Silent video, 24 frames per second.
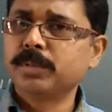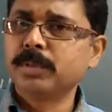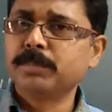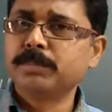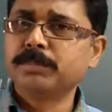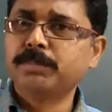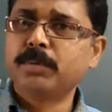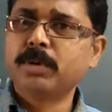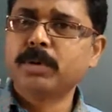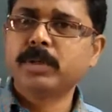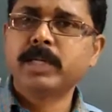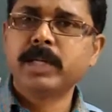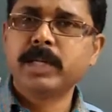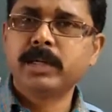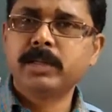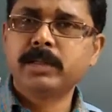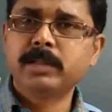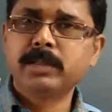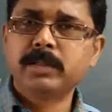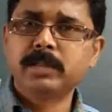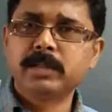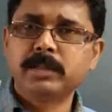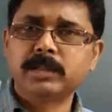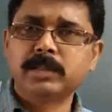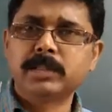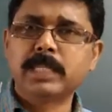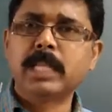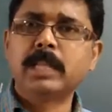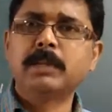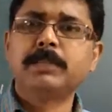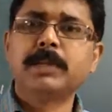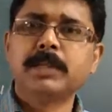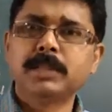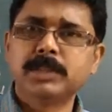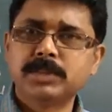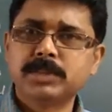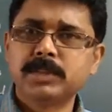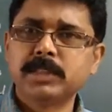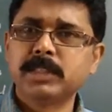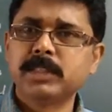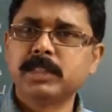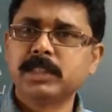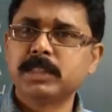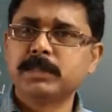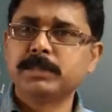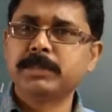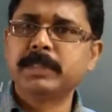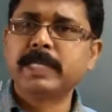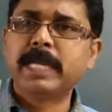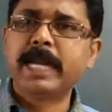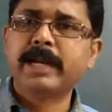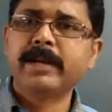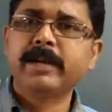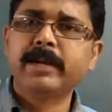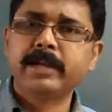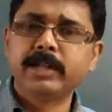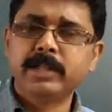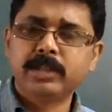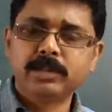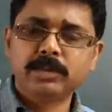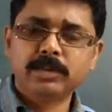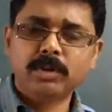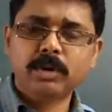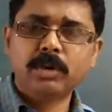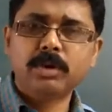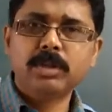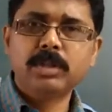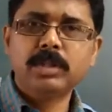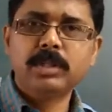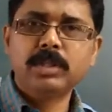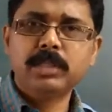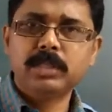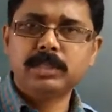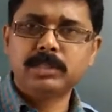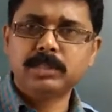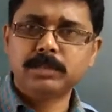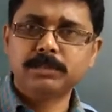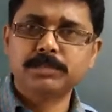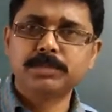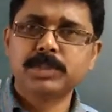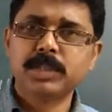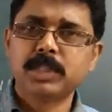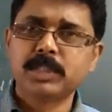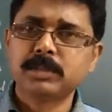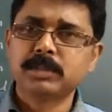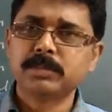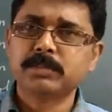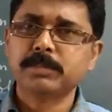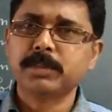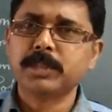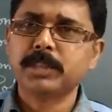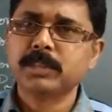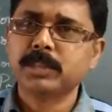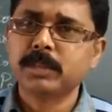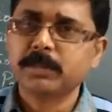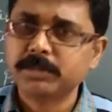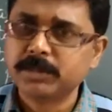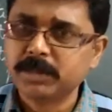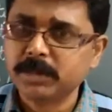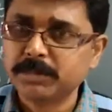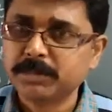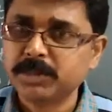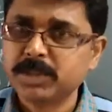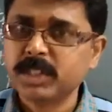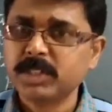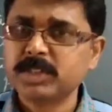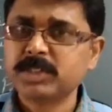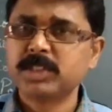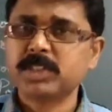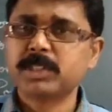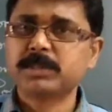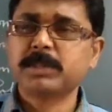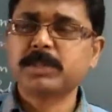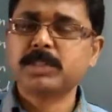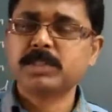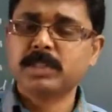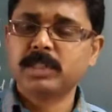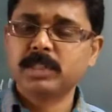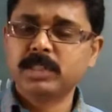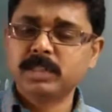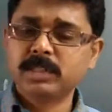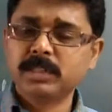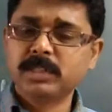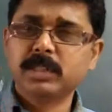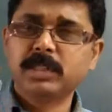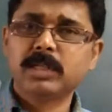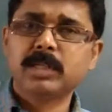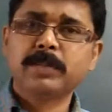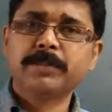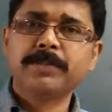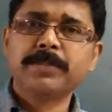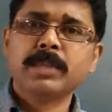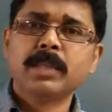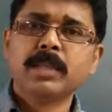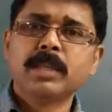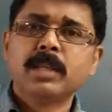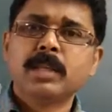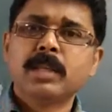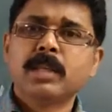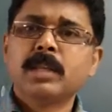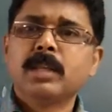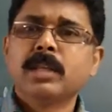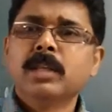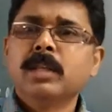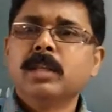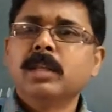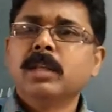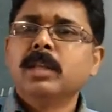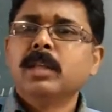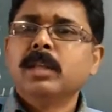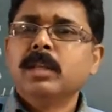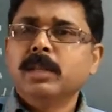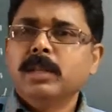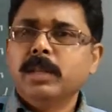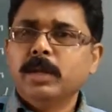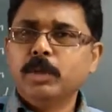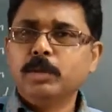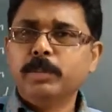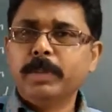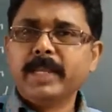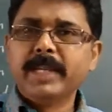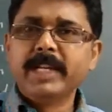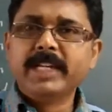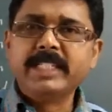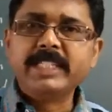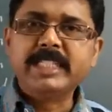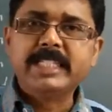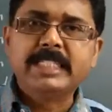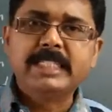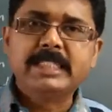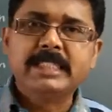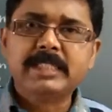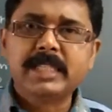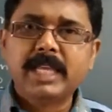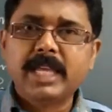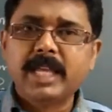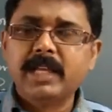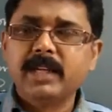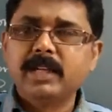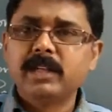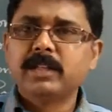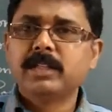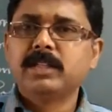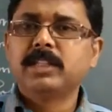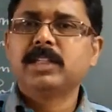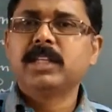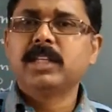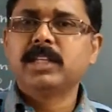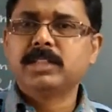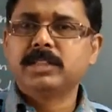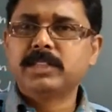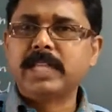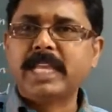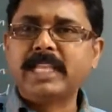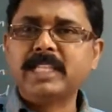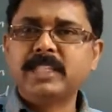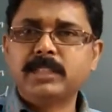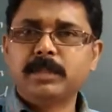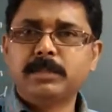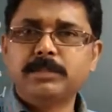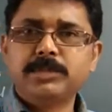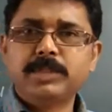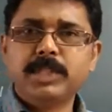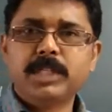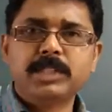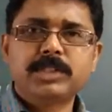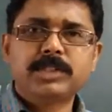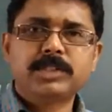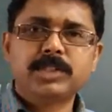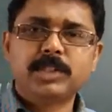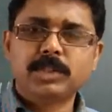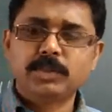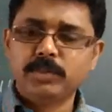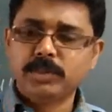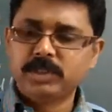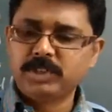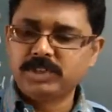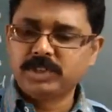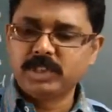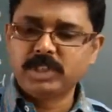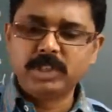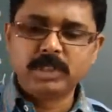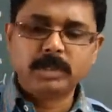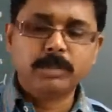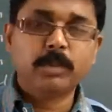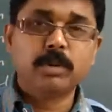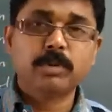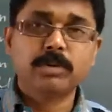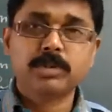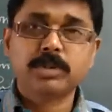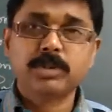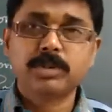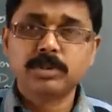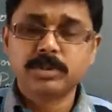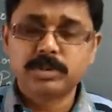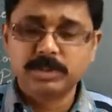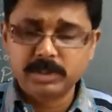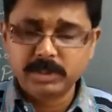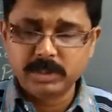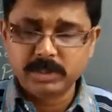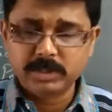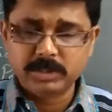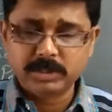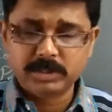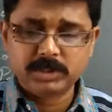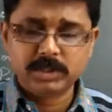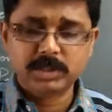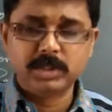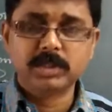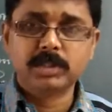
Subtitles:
important syllabus, it has been added in all the subjects, some subjects, especially in the humanities and the science subjects. You are studying about this